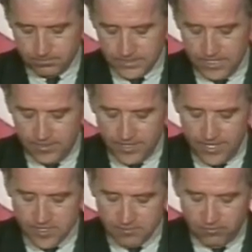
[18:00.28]
In the
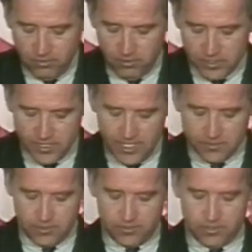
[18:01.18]
case of Fortas,
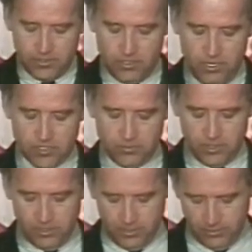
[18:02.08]
Haynsworth, and
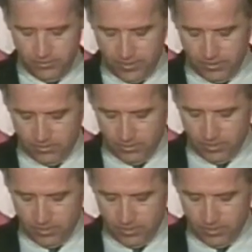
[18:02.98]
Carswell, although were,